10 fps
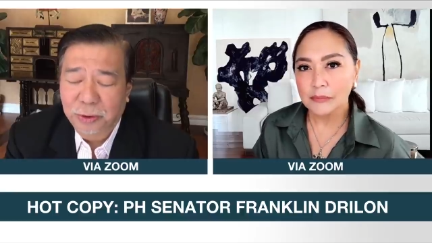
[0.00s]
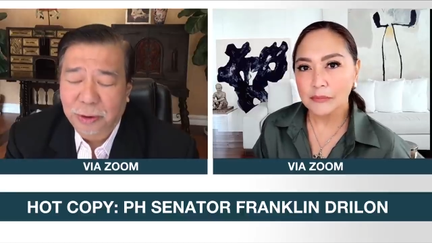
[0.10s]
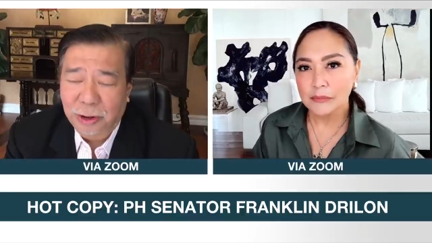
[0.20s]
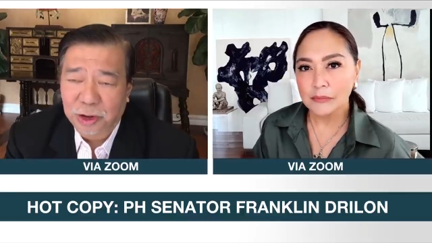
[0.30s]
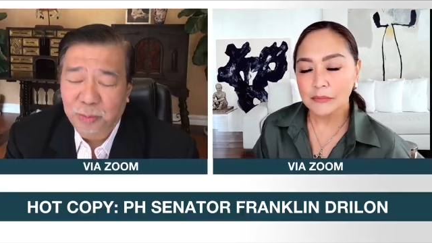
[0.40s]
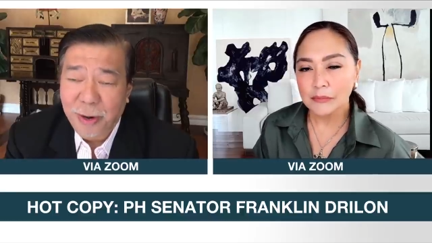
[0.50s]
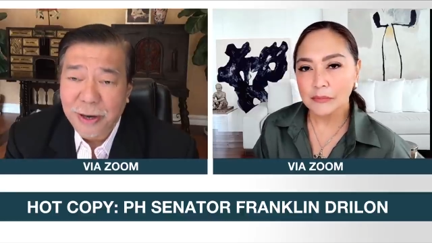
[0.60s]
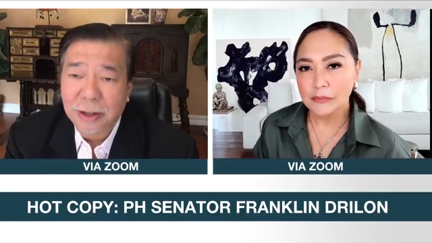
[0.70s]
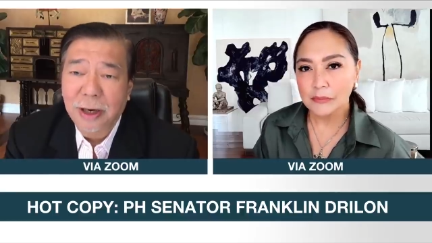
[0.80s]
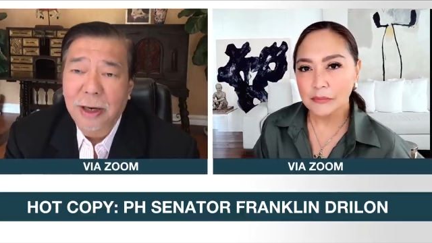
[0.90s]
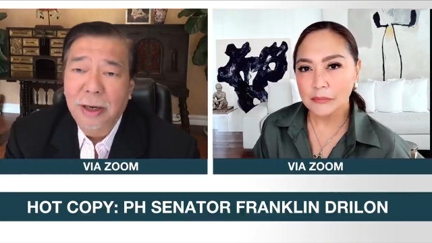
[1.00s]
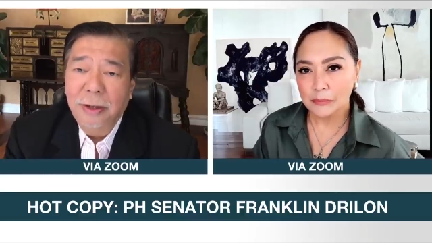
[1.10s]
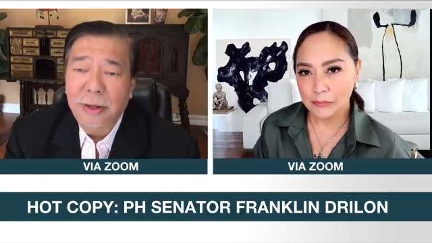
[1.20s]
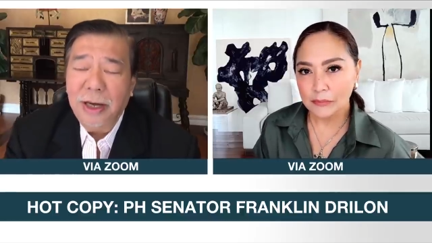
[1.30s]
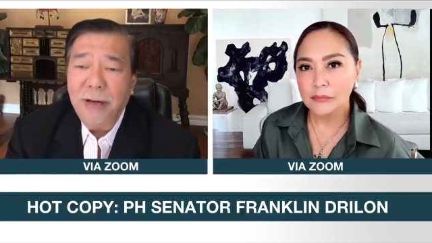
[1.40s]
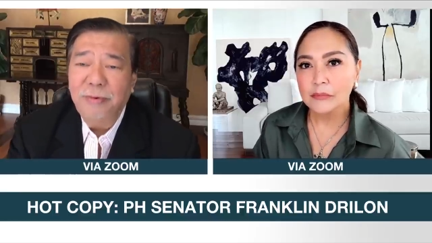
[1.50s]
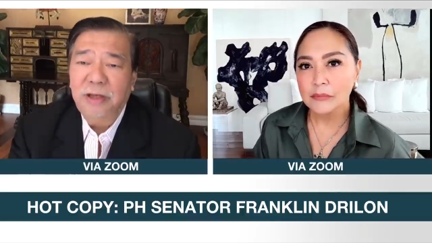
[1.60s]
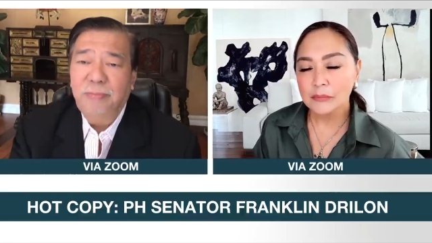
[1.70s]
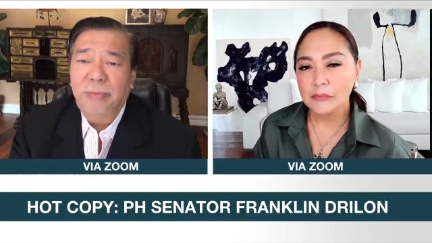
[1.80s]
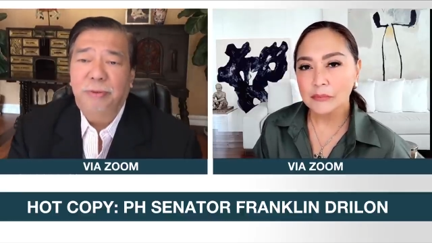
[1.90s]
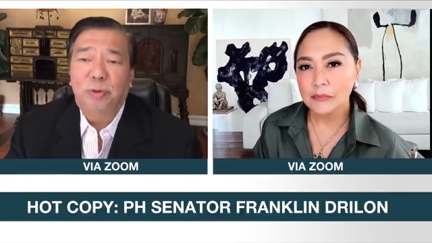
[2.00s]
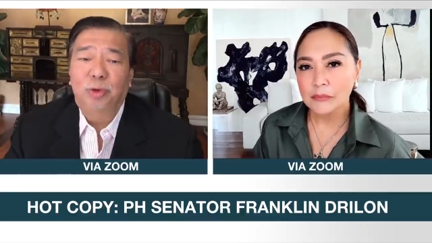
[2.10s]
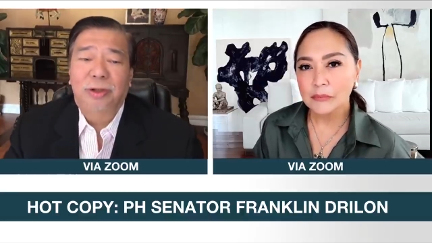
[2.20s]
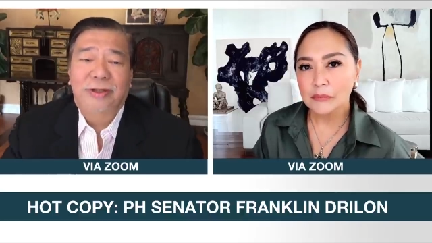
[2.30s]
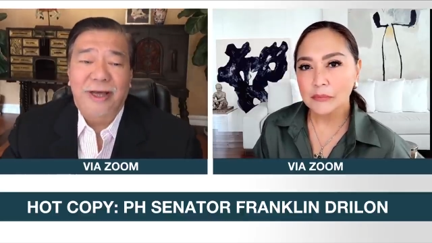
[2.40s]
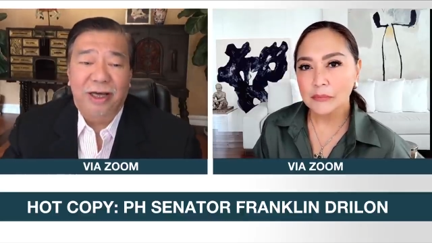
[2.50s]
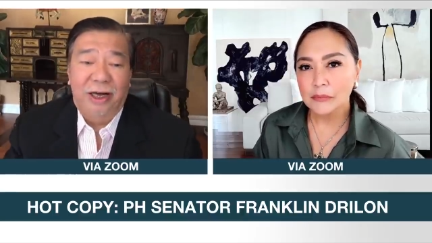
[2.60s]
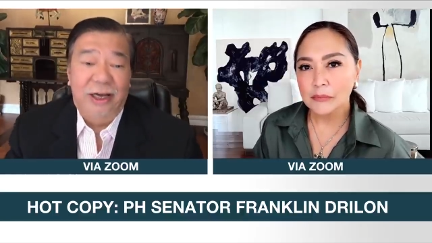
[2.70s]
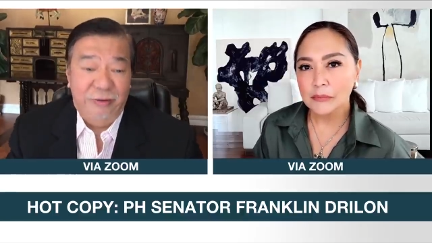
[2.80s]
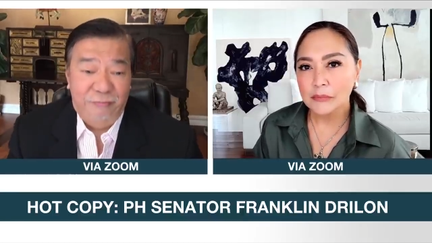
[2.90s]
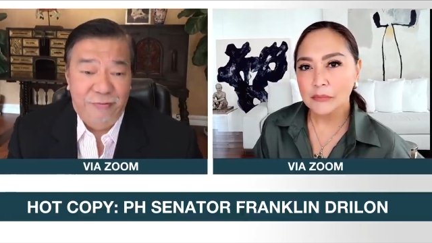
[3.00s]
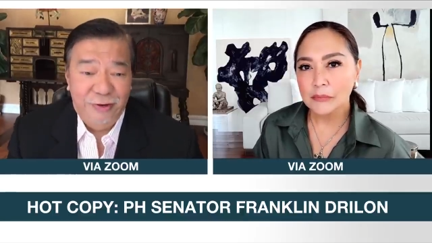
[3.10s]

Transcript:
Speaker 1: transpired, the cabinet member would take a leave